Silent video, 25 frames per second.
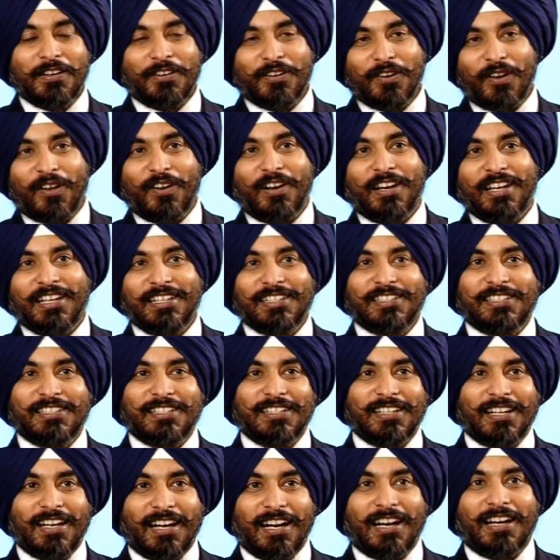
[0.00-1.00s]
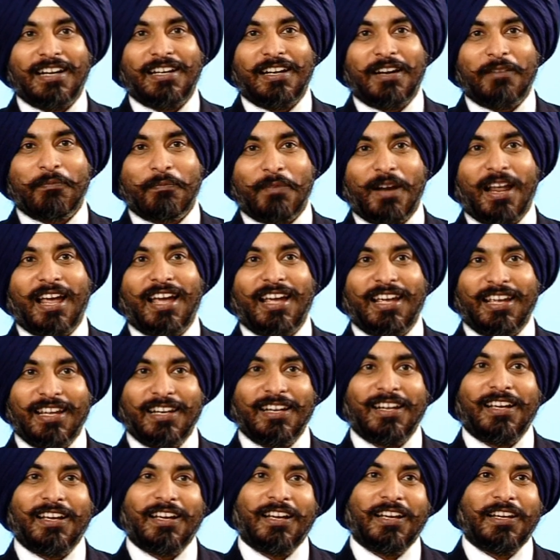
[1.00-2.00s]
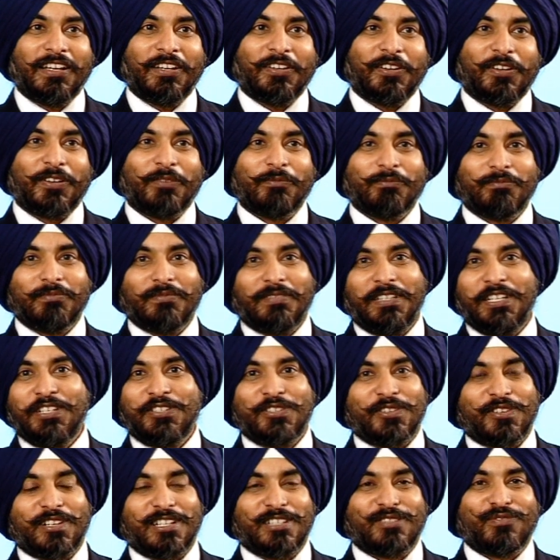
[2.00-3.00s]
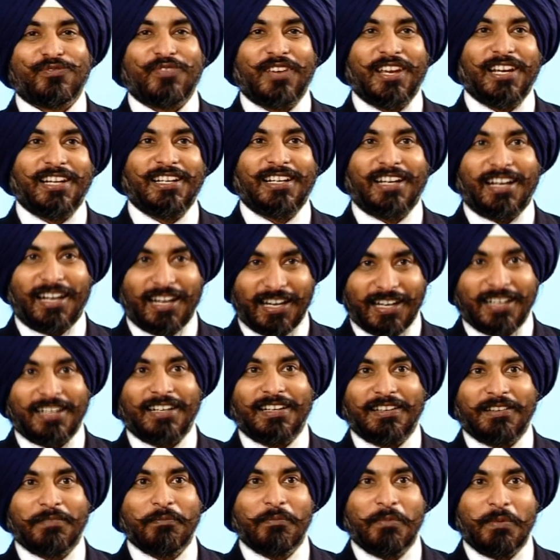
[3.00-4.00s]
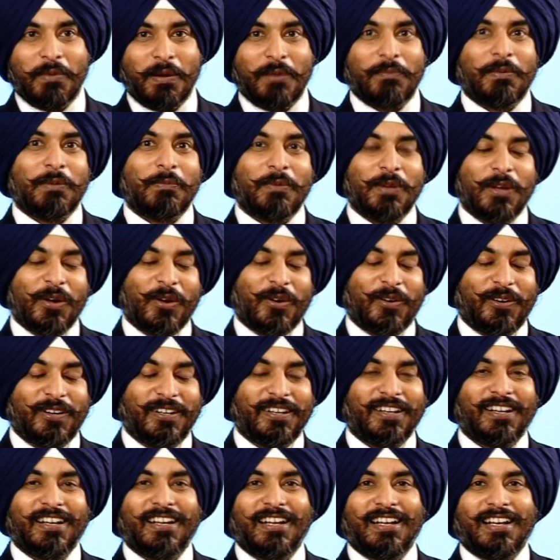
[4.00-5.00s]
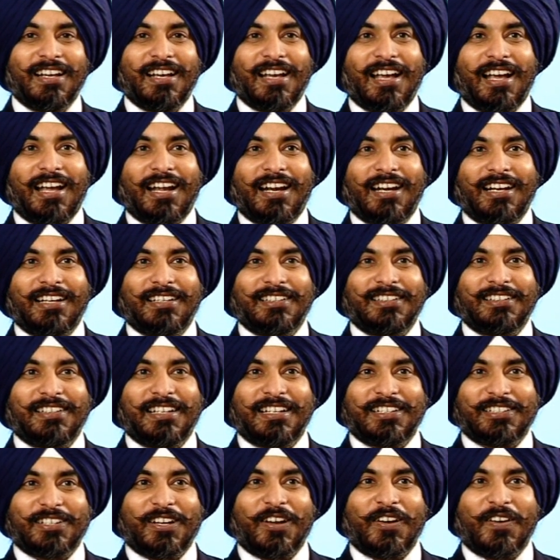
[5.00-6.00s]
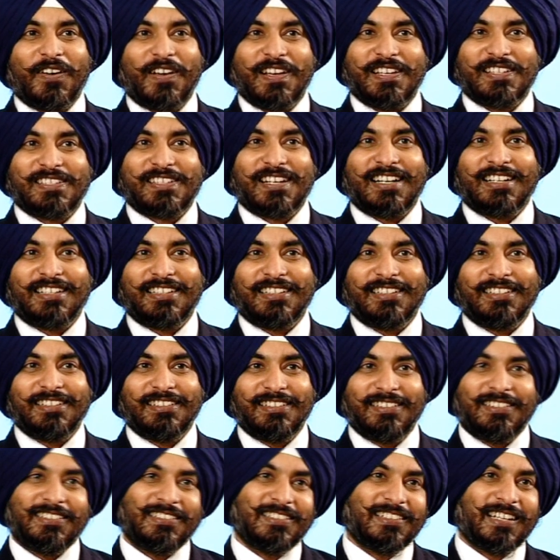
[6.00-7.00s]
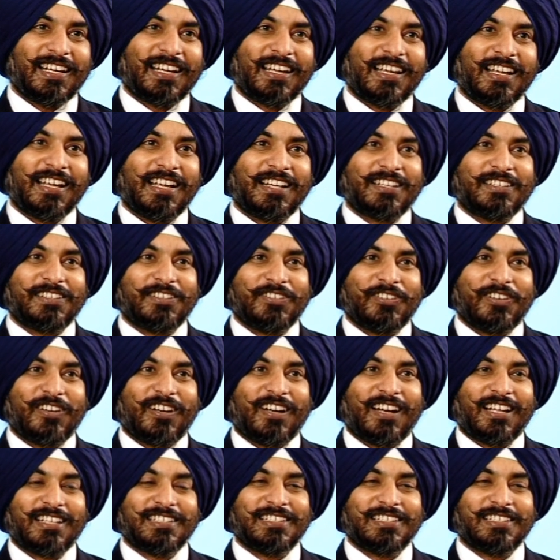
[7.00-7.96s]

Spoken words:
knowledge and apply in, you know, insurance field and maybe beyond. And that's how I started taking actuarial